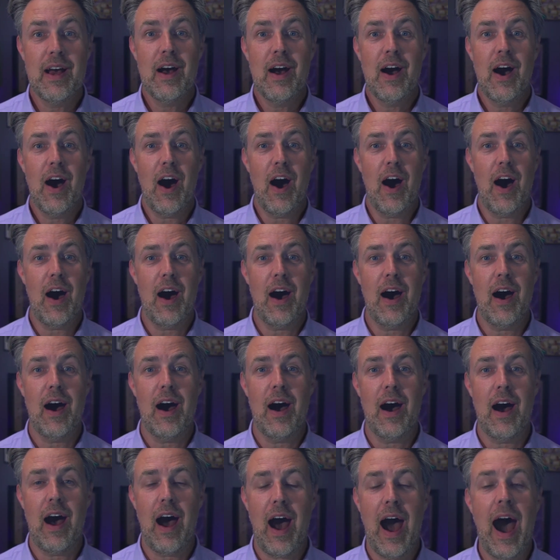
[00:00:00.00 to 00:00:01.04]

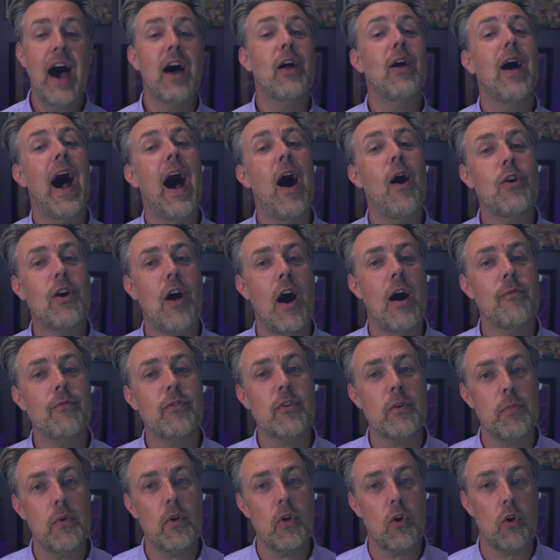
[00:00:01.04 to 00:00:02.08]
How
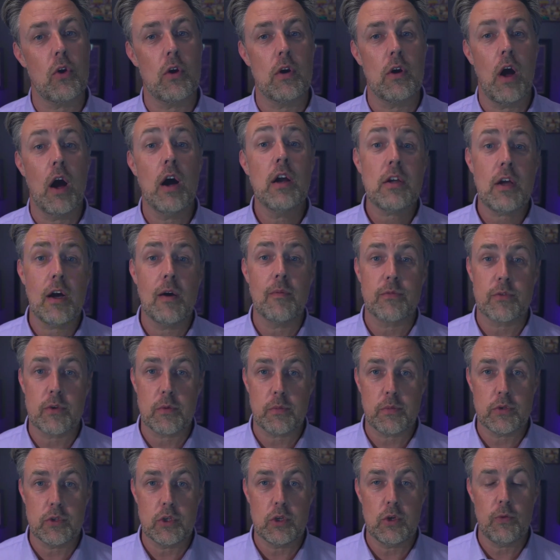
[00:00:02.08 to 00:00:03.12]
comfortable or
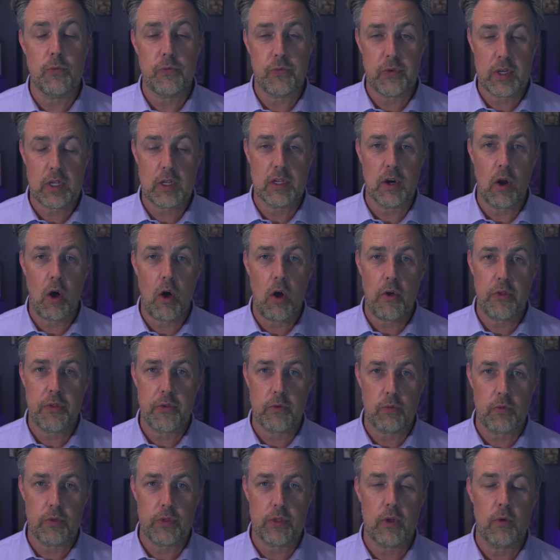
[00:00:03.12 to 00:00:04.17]
uncomfortable do you feel in all
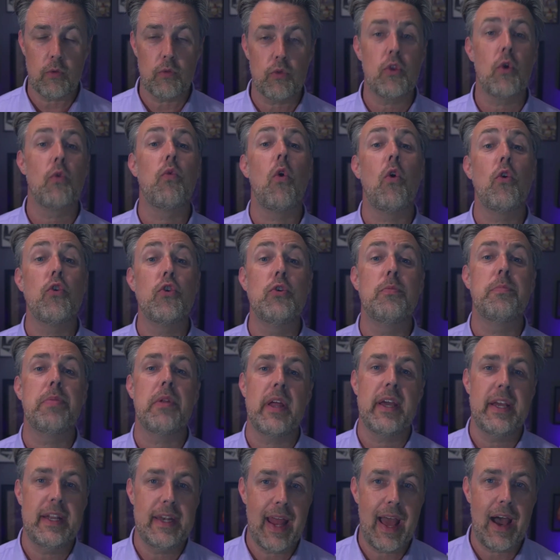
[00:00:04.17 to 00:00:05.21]
the role you
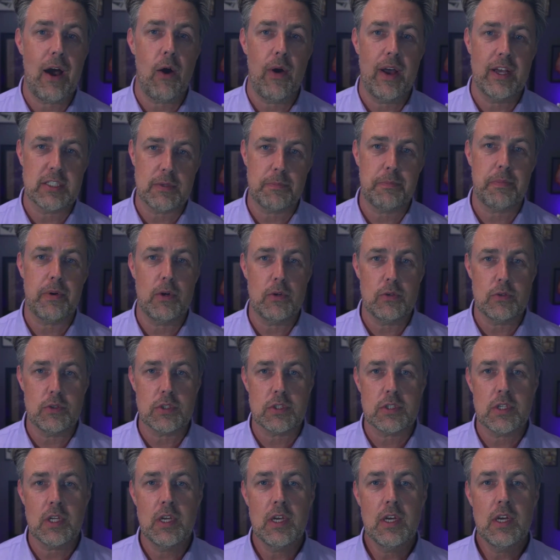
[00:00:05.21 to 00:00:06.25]
play now, as
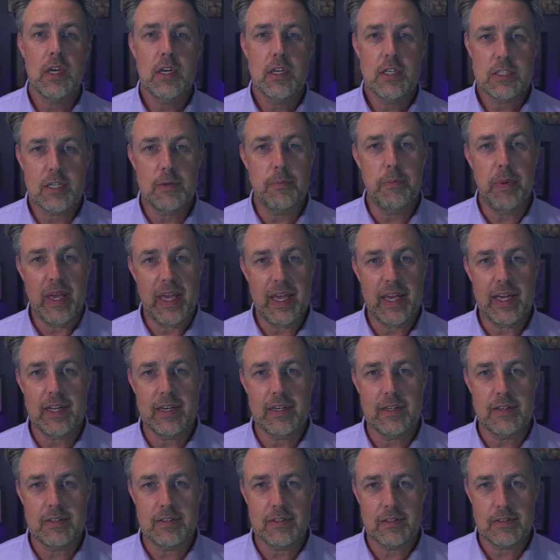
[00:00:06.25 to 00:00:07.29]
opposed to
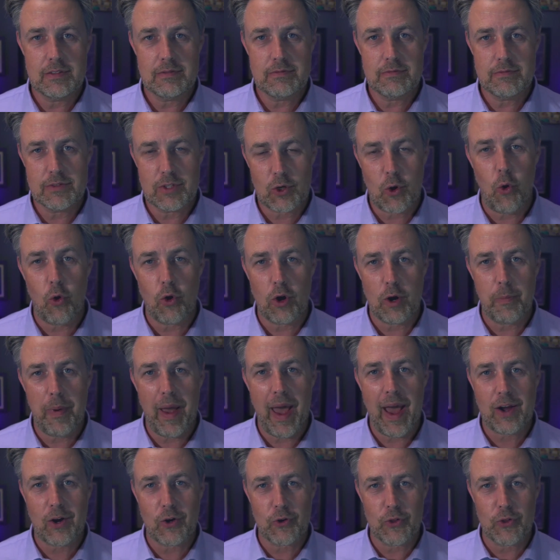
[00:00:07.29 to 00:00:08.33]
being the quarterback or the